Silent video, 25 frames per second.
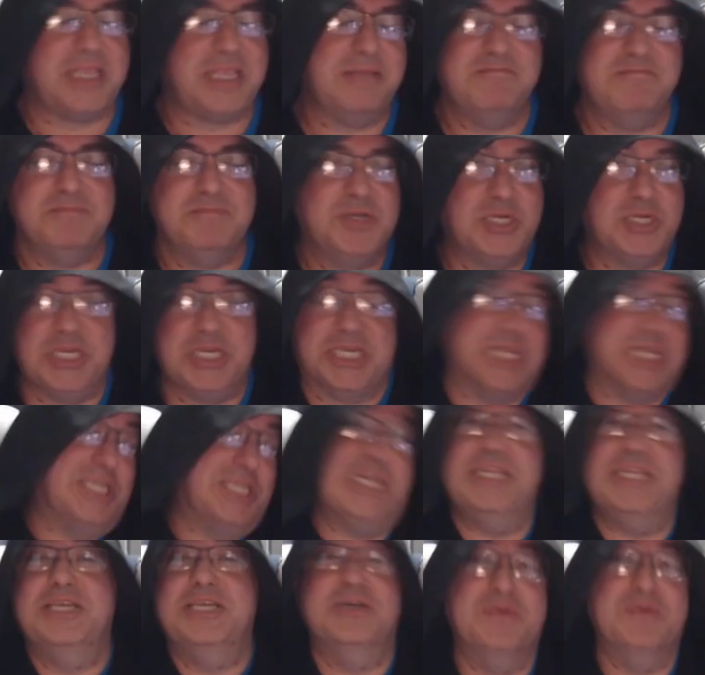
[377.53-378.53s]
She
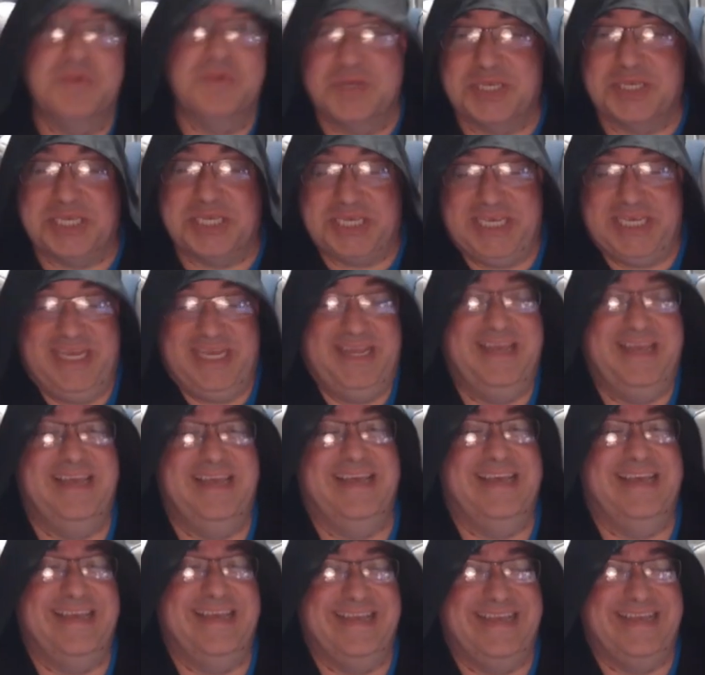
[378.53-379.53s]
continues
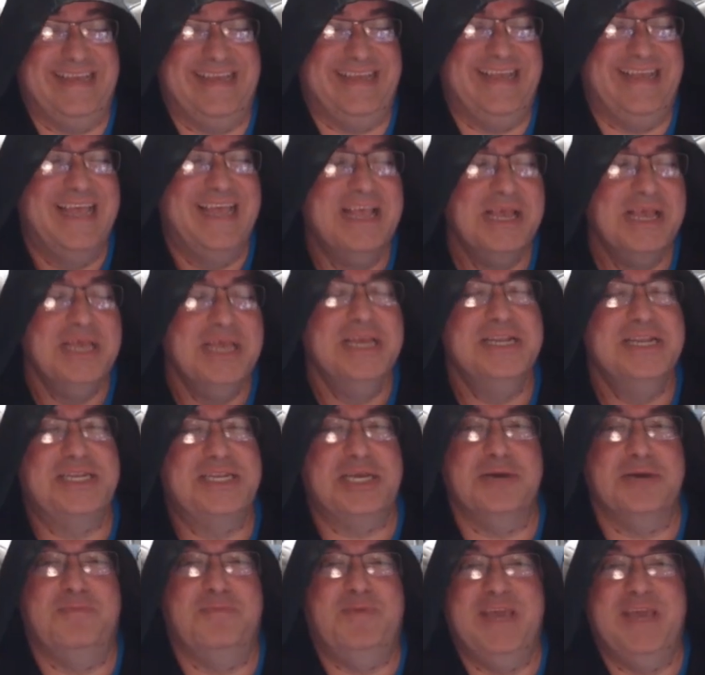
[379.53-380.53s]

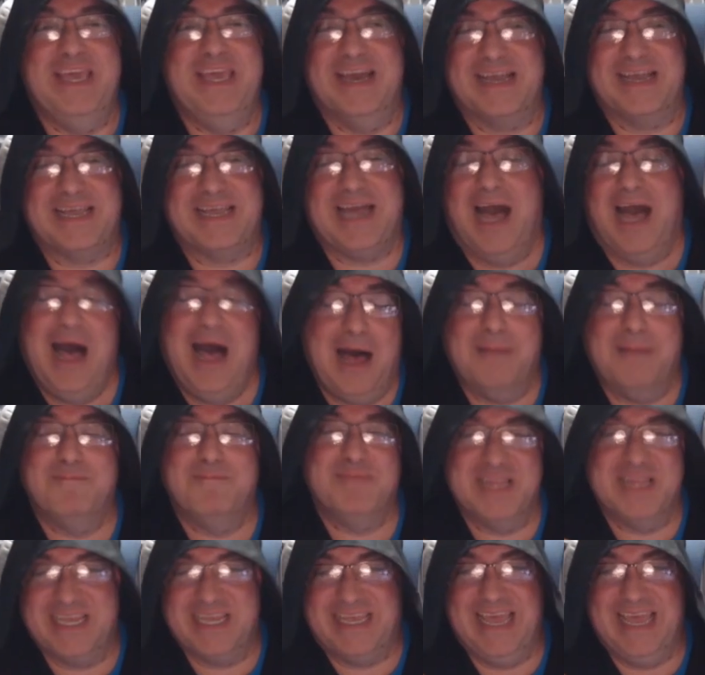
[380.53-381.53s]
to be a
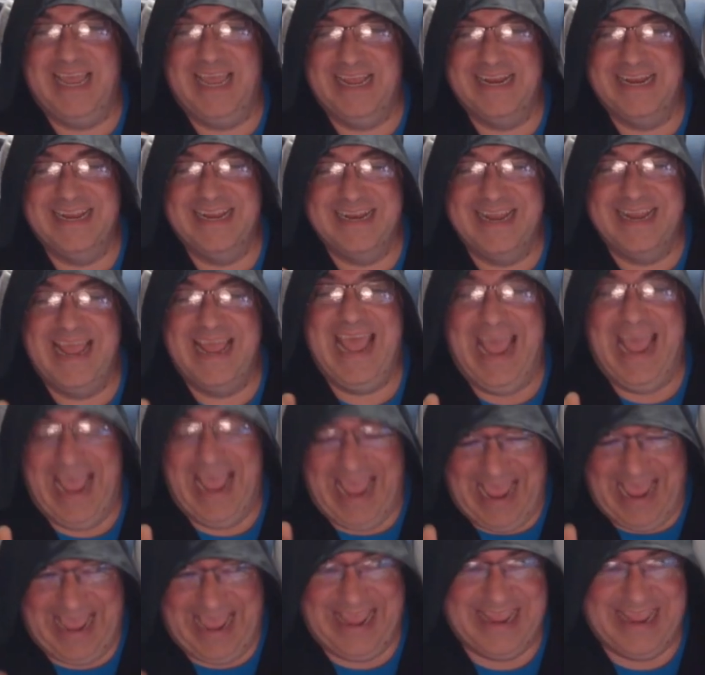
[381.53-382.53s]
complicated
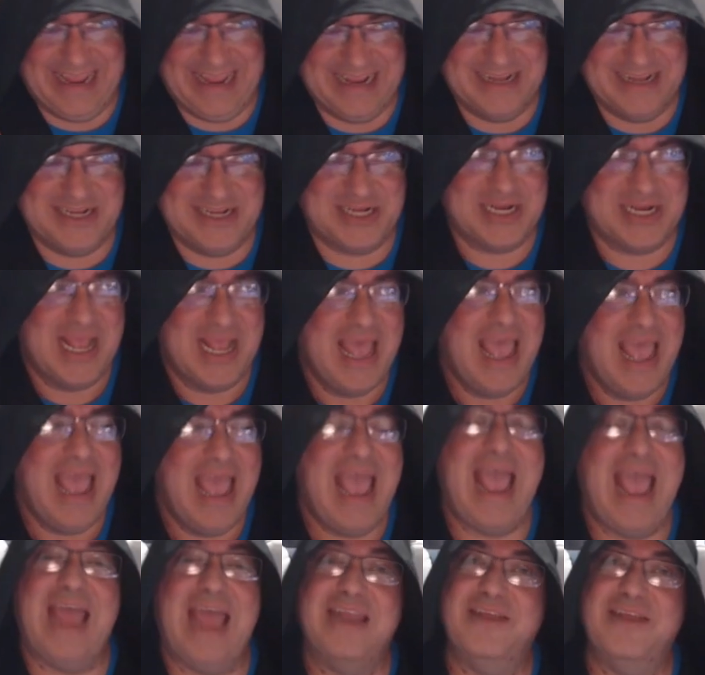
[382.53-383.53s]
age.
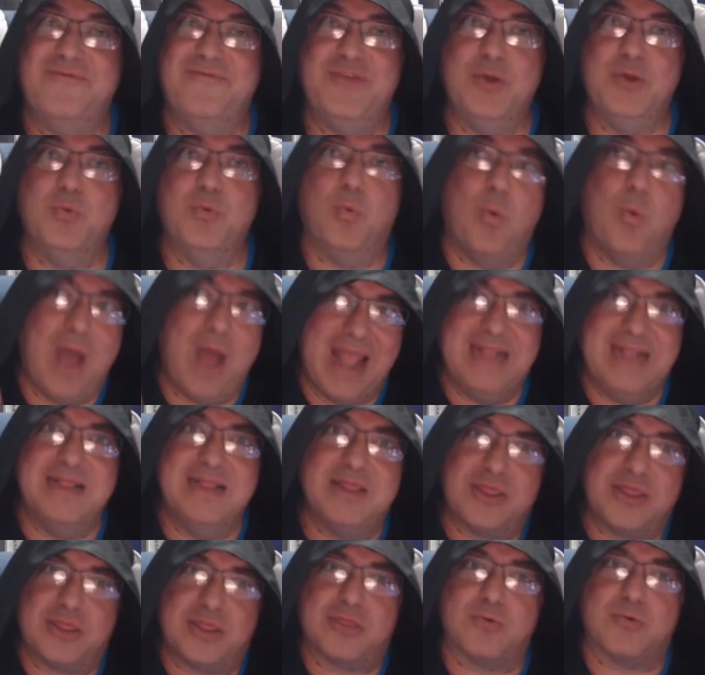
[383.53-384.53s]
And if you
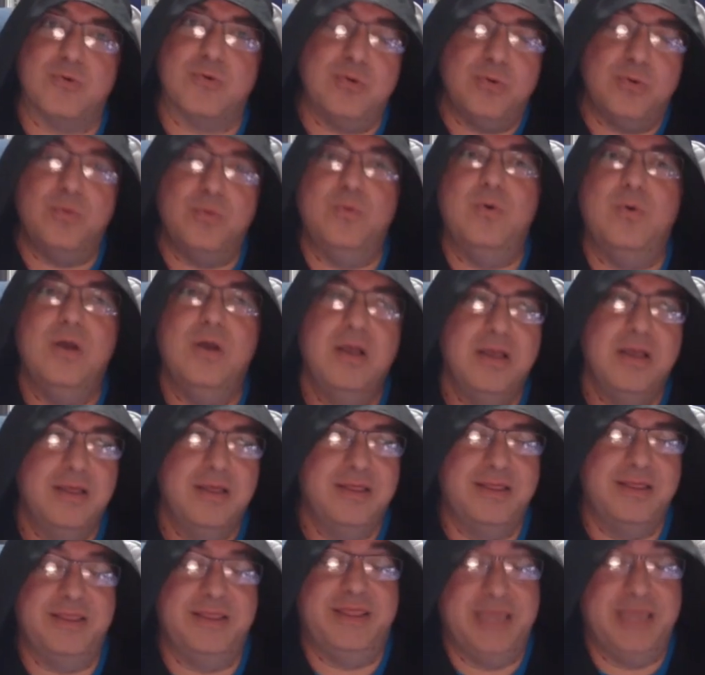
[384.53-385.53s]
went through
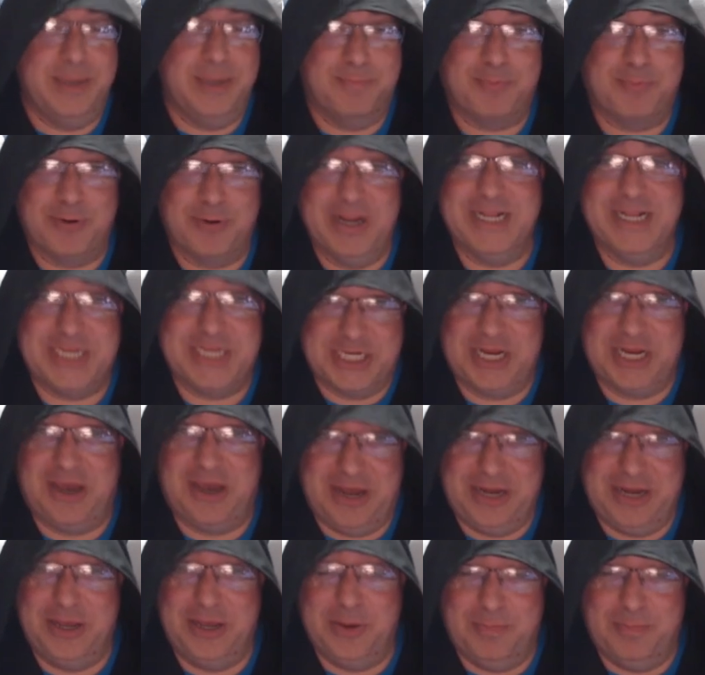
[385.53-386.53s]
the abridged
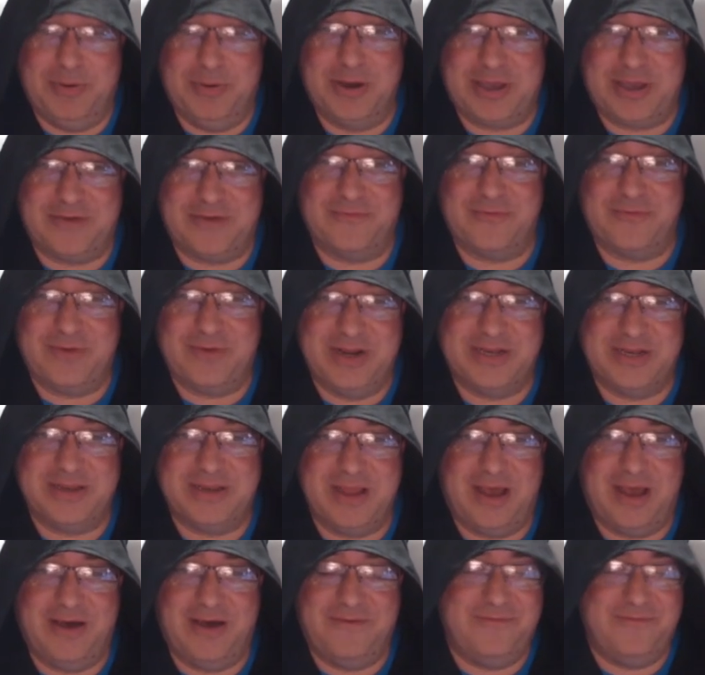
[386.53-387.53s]
audiobook of
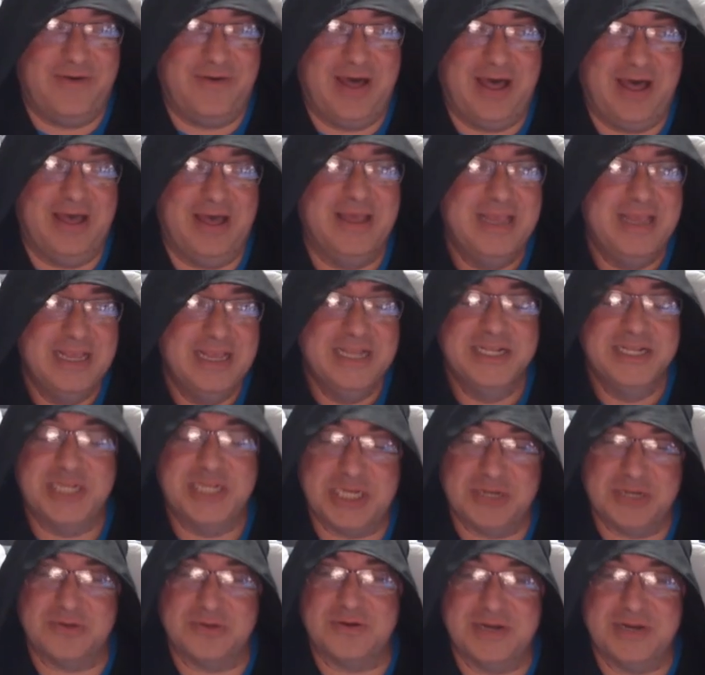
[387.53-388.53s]

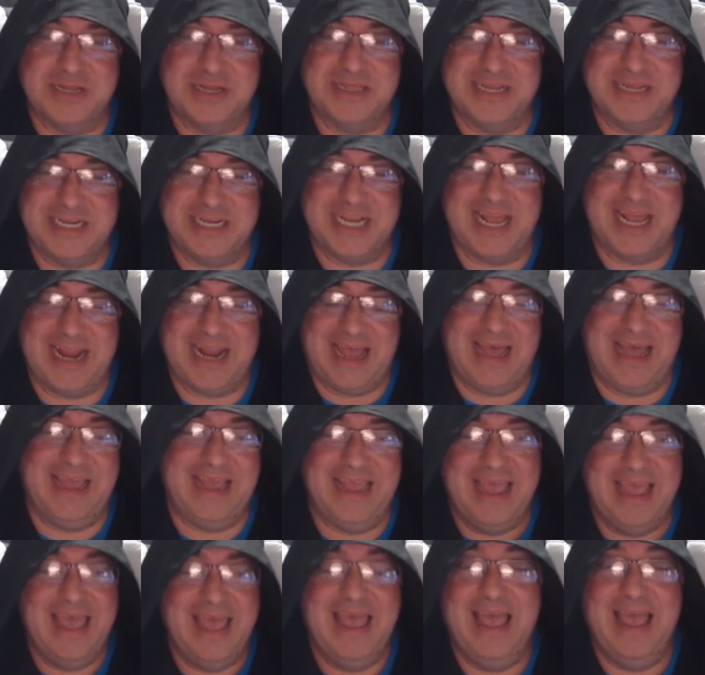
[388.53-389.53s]
Children of the
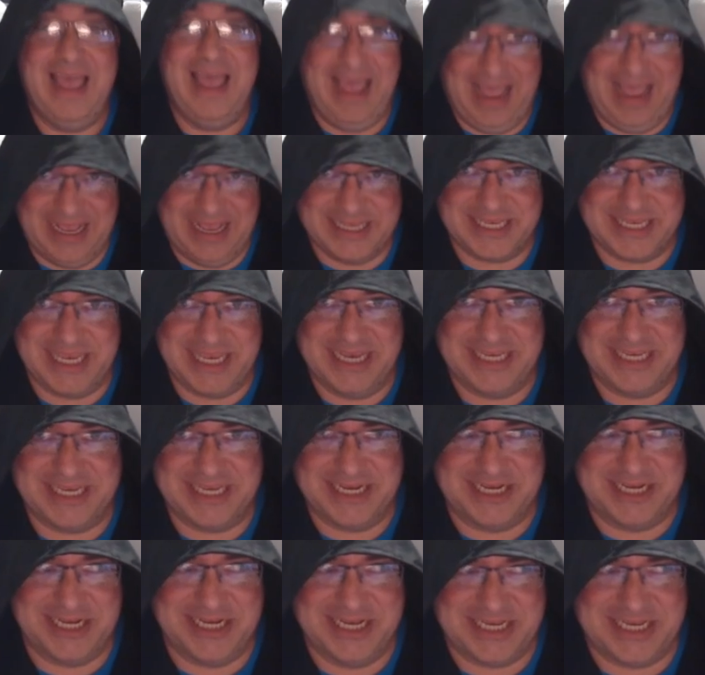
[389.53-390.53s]
Jedi, as I
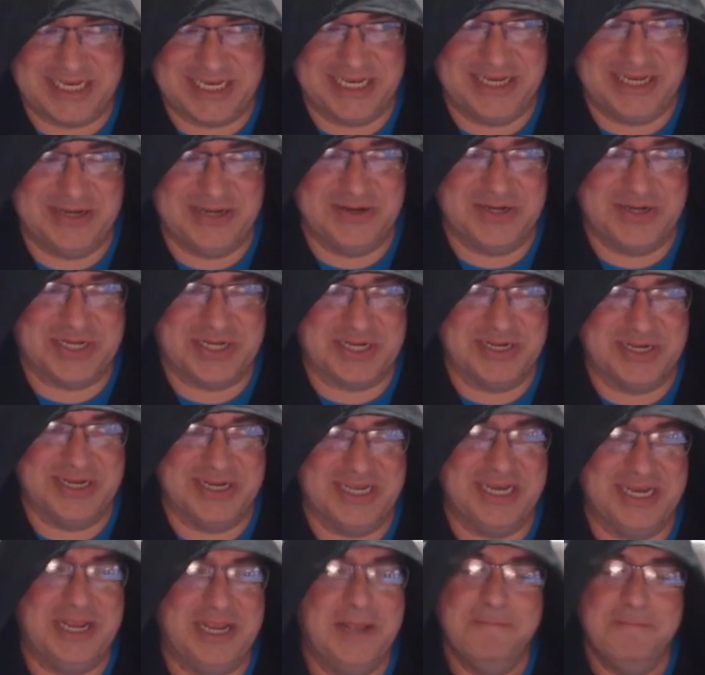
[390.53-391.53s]
suggested you
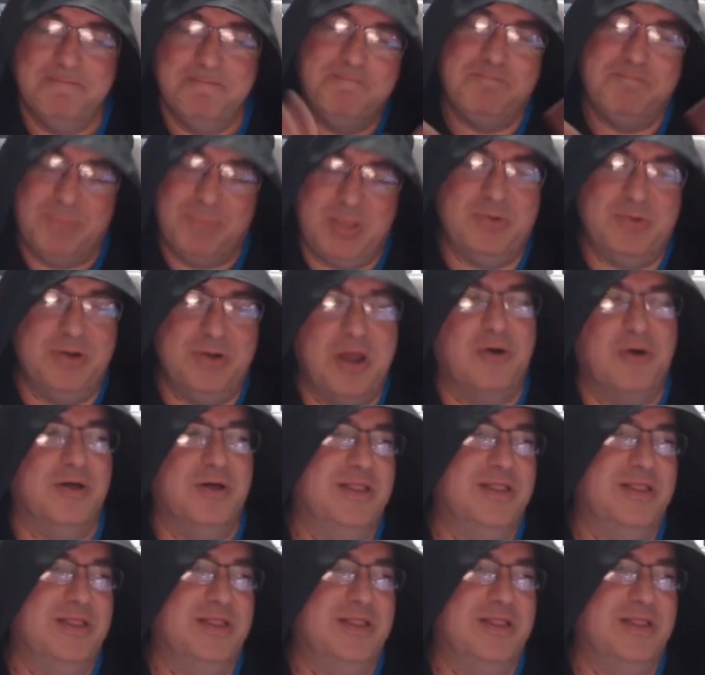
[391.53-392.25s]
should, you know a